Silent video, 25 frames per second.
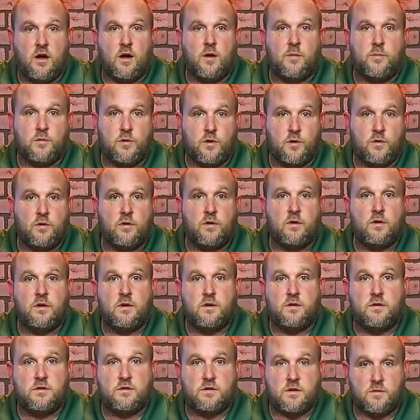
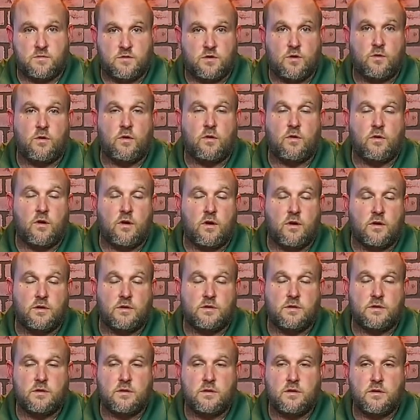uploaded some sonar
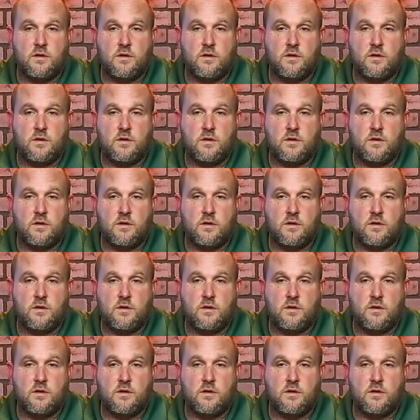logs.